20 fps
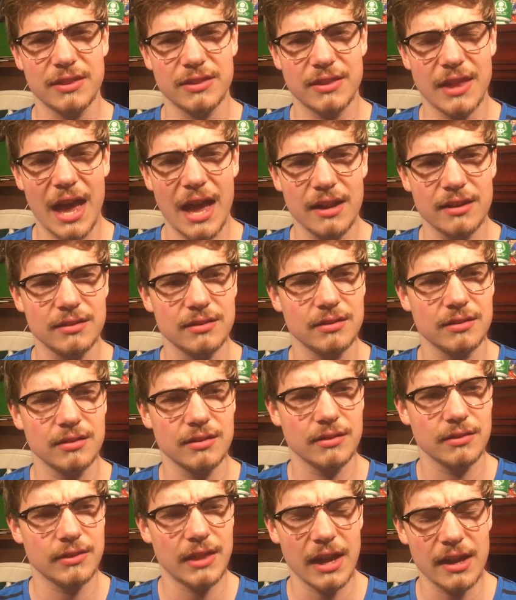That
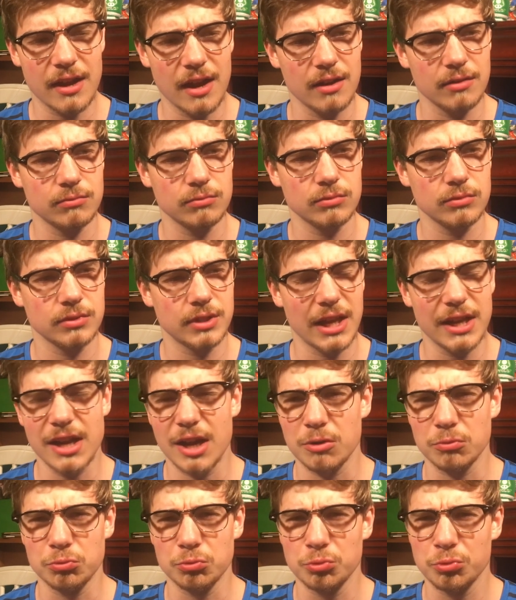that got that
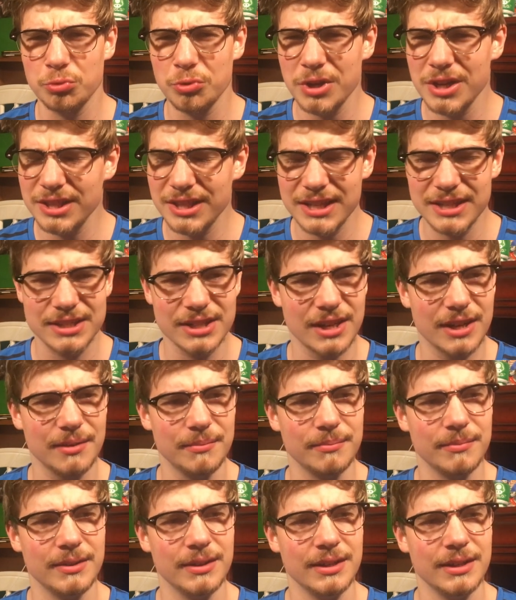got really
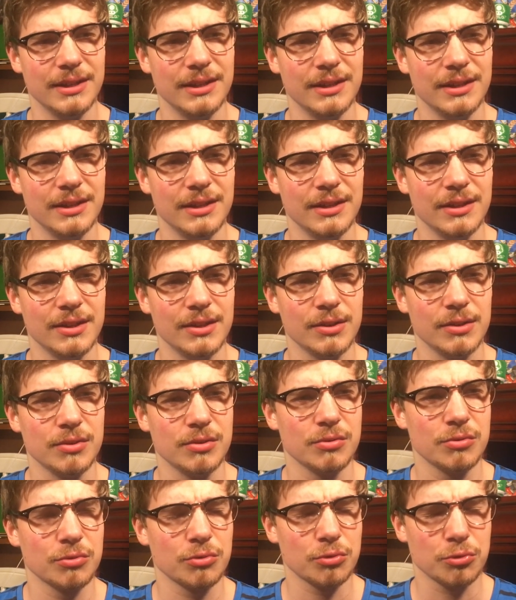dumb
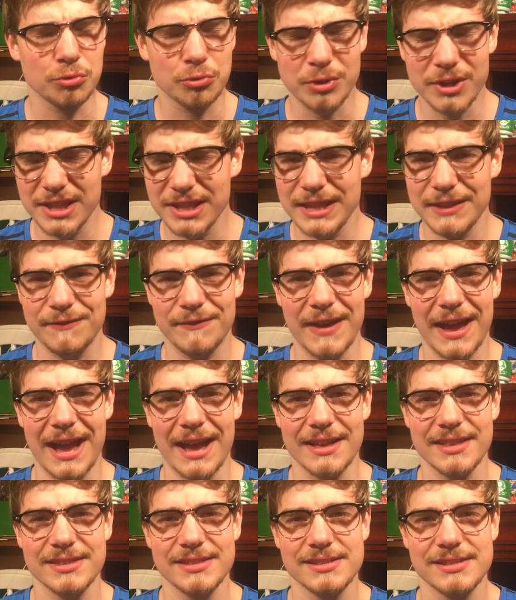really
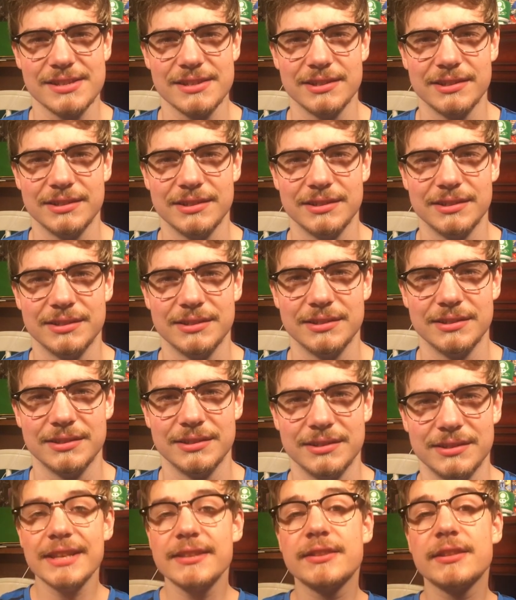fast.
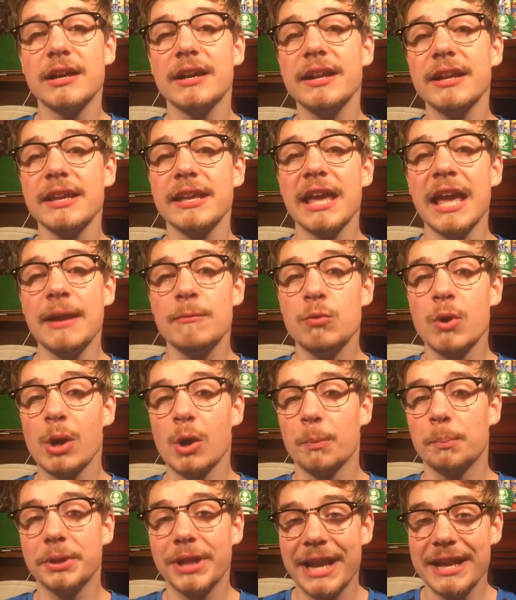The Sonic game we
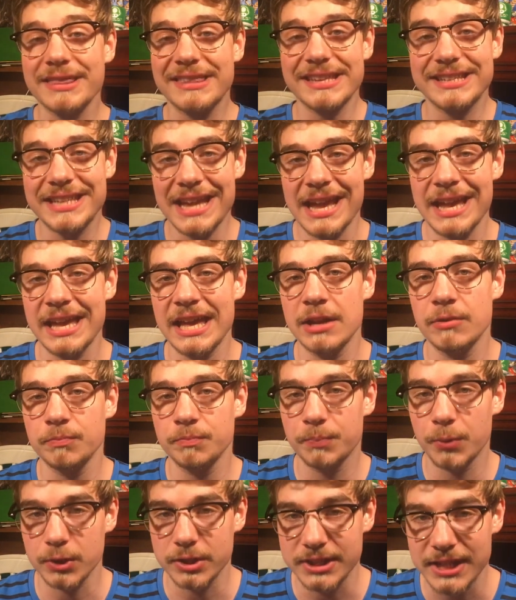are playing today in
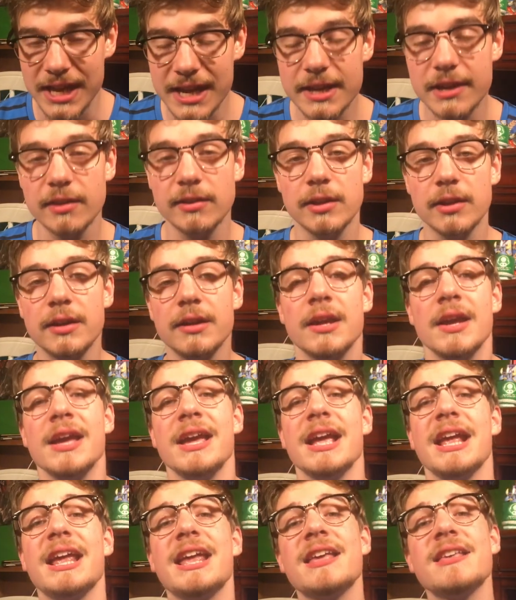particular
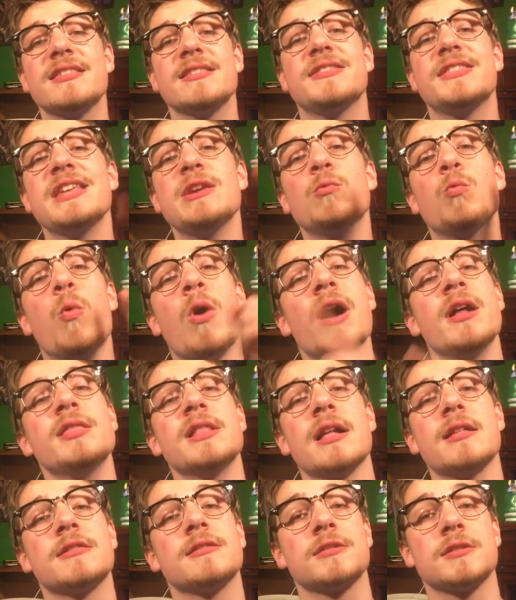is the one
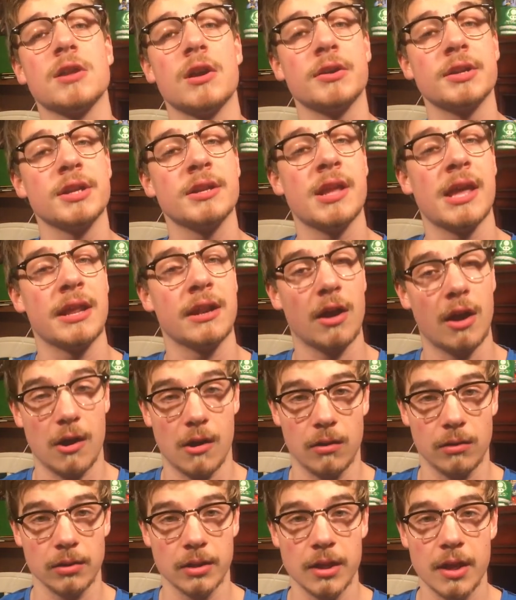that started it
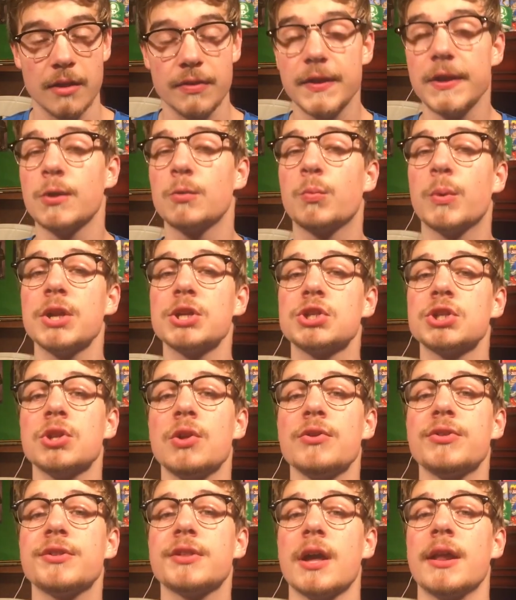all. The
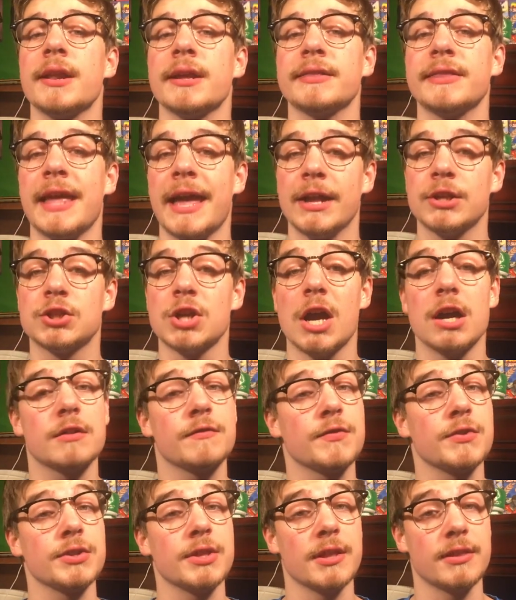original Sonic the Hedgehog
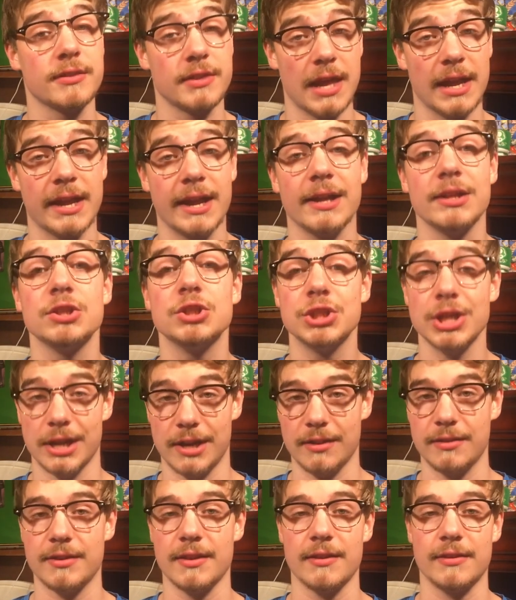for the Sega
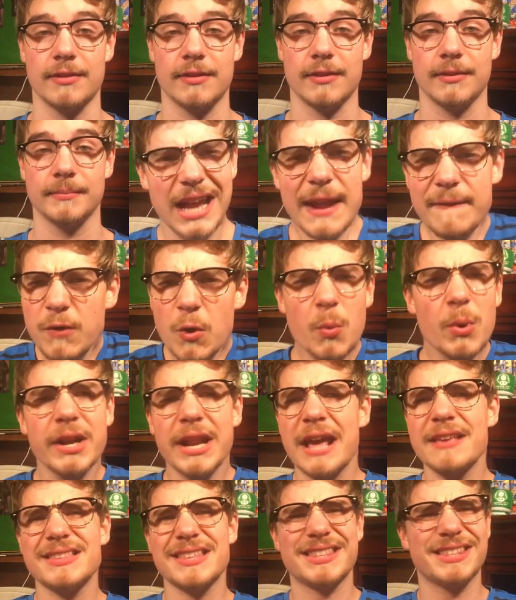Genesis. Everyone
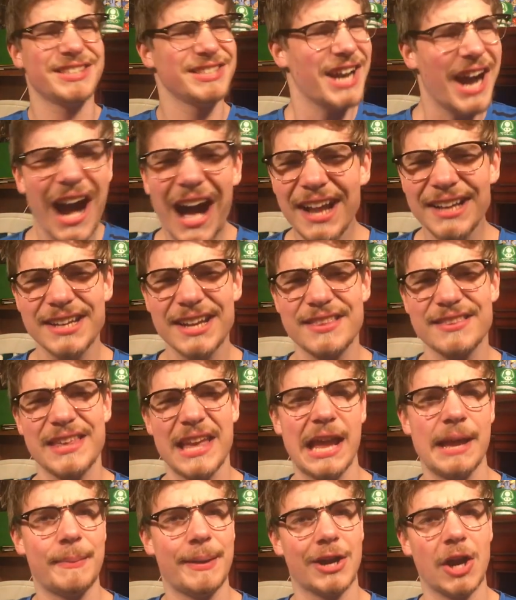has a ton to
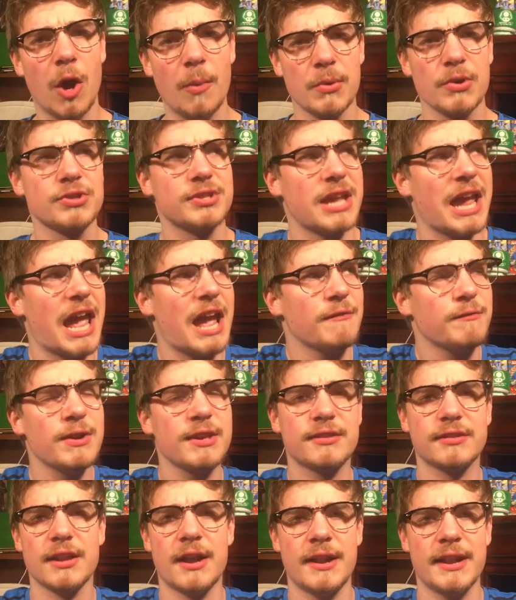say about almost every
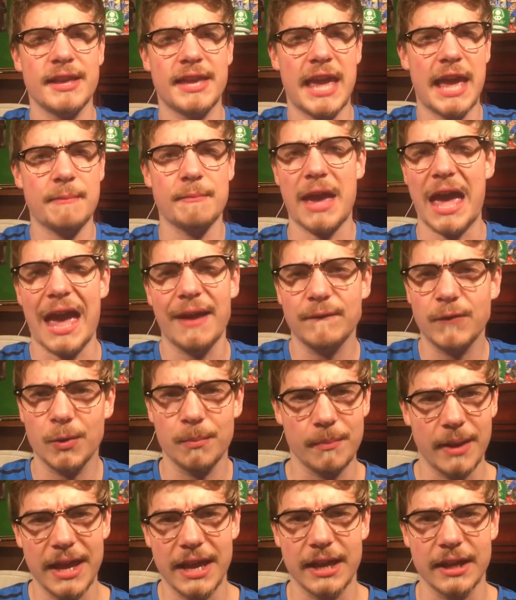Sonic game ever
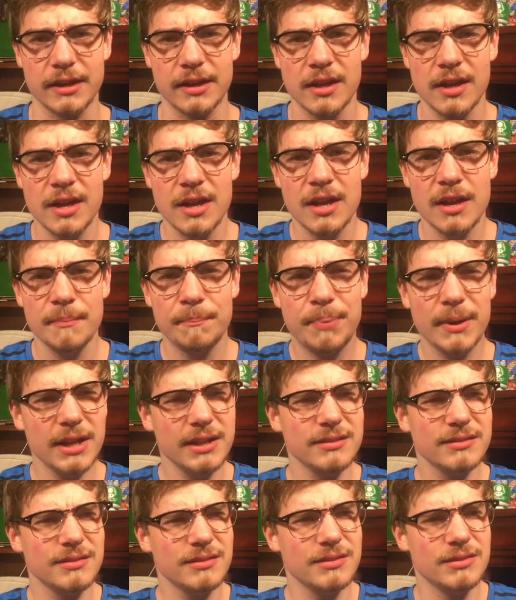made,
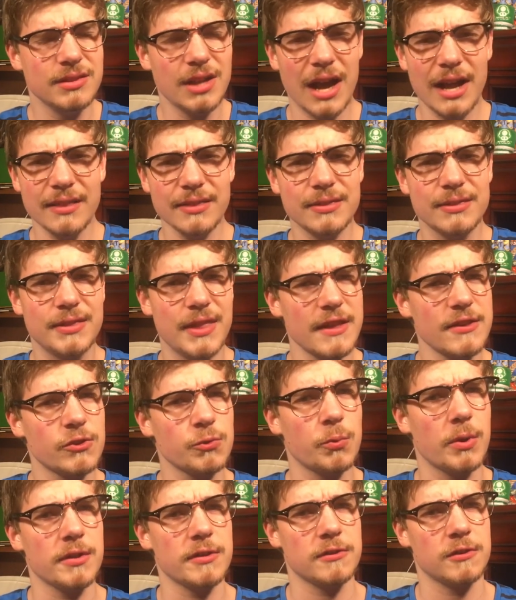but not this
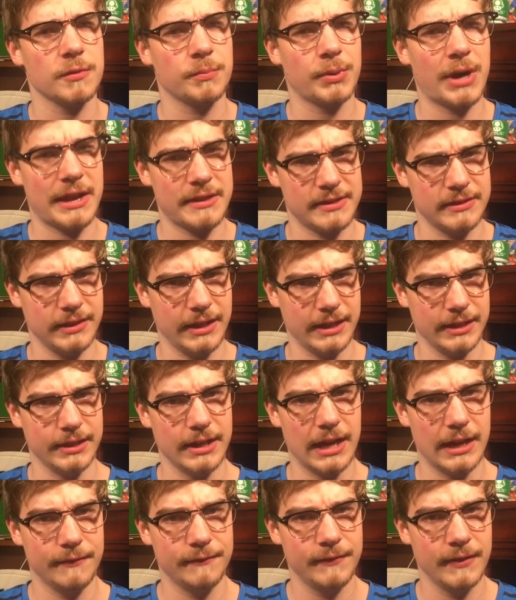one, surprisingly
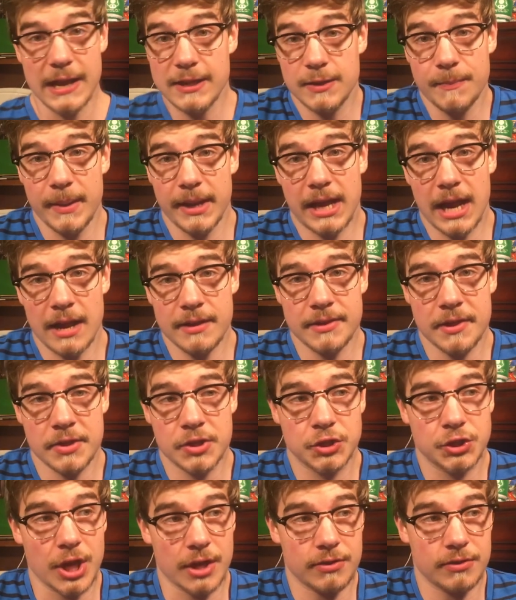enough. Is it because
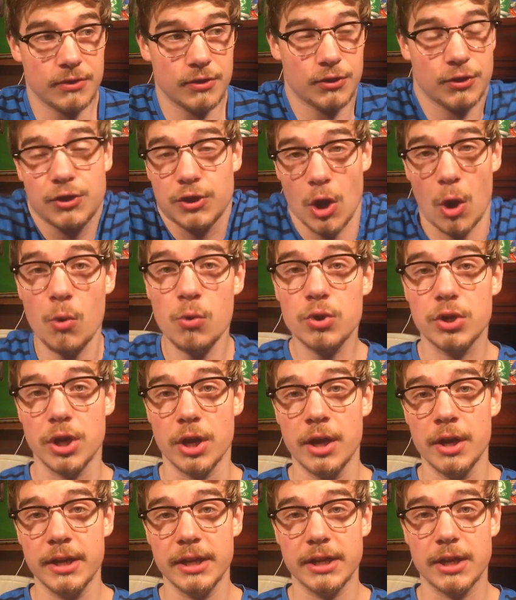it's just so
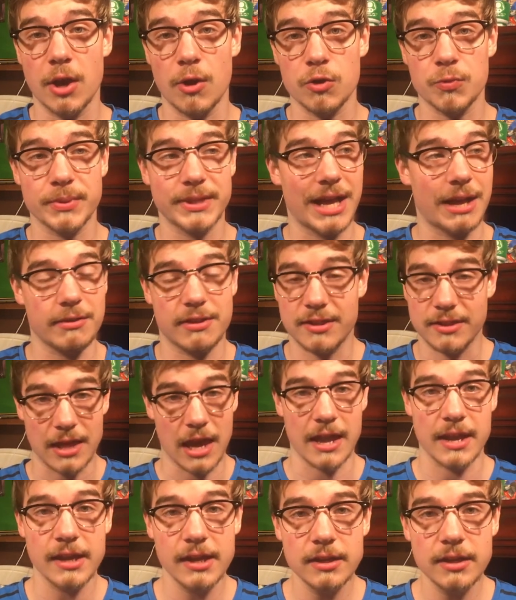good it goes without
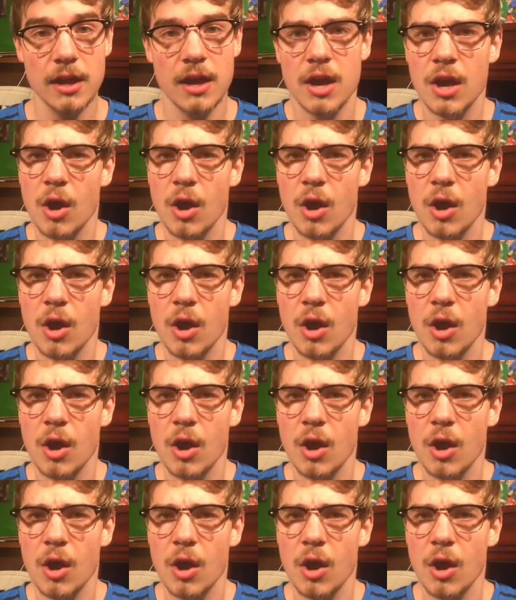saying?